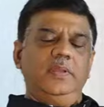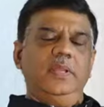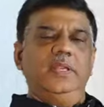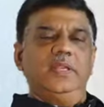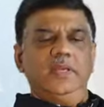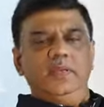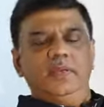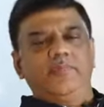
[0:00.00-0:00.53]

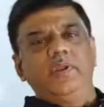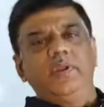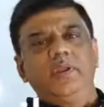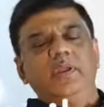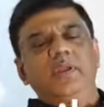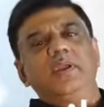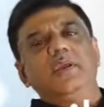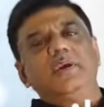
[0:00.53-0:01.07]
Retail trade
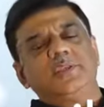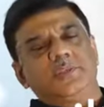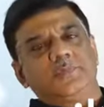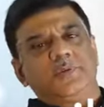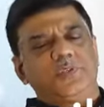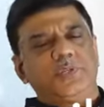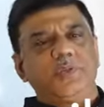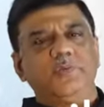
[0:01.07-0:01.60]
in India,
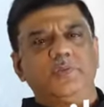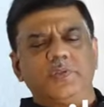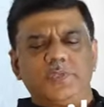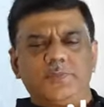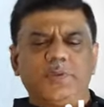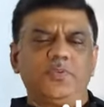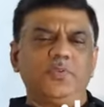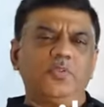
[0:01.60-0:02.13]
especially with
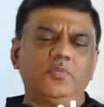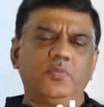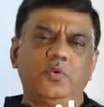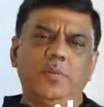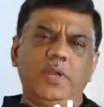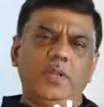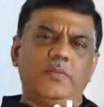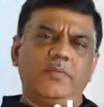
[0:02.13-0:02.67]
respect to the
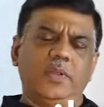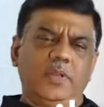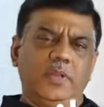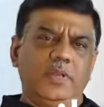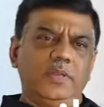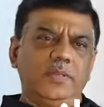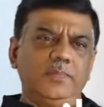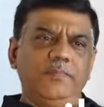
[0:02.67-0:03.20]
mobile
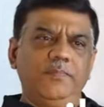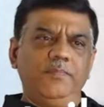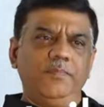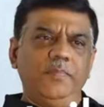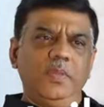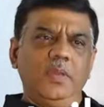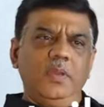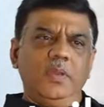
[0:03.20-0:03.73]
trade,
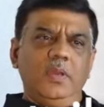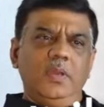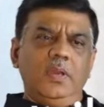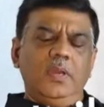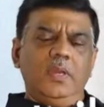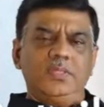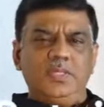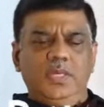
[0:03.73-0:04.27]

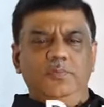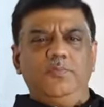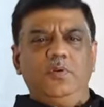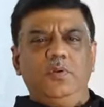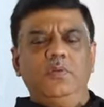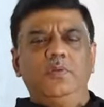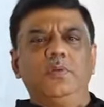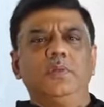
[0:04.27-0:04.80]
has
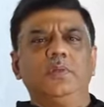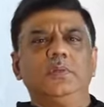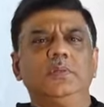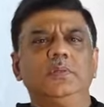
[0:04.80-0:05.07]
evolved